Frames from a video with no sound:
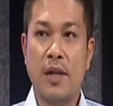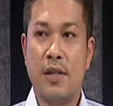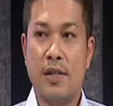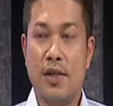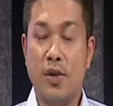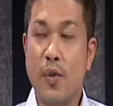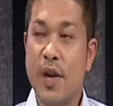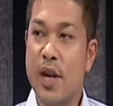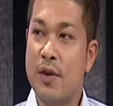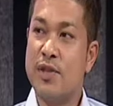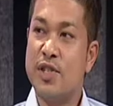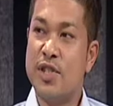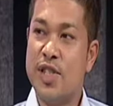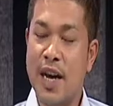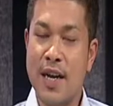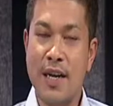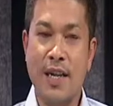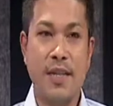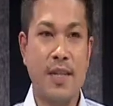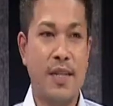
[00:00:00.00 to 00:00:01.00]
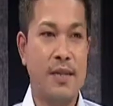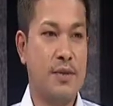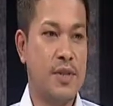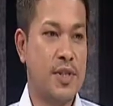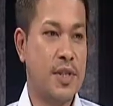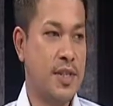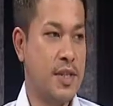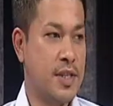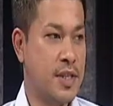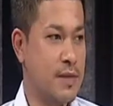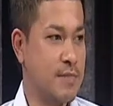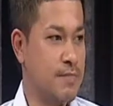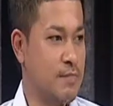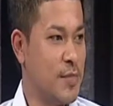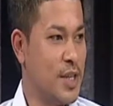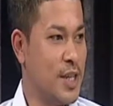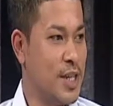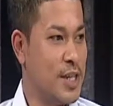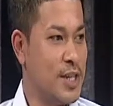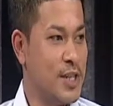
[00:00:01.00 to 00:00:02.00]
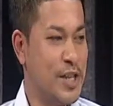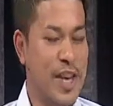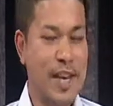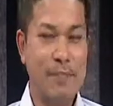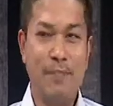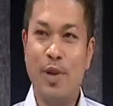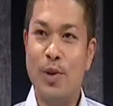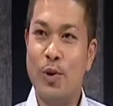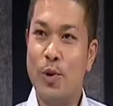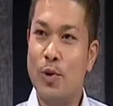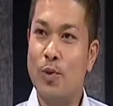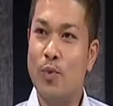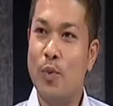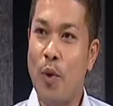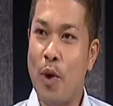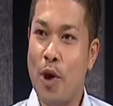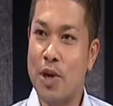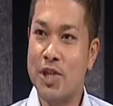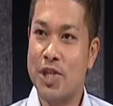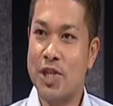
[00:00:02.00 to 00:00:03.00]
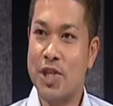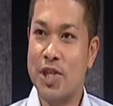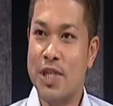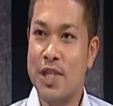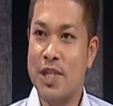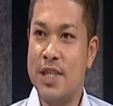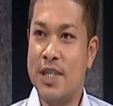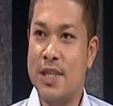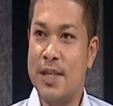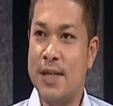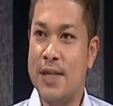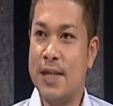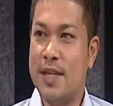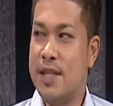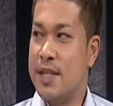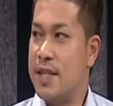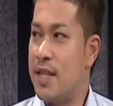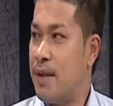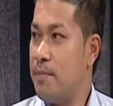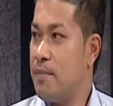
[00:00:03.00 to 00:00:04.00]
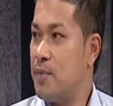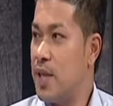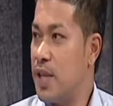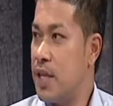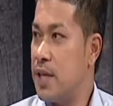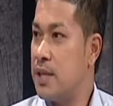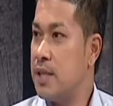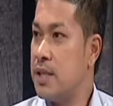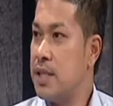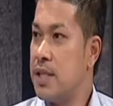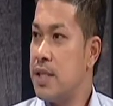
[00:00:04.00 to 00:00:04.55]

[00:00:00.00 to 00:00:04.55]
You know, when I was younger, there was this neighbourhood watch type thing.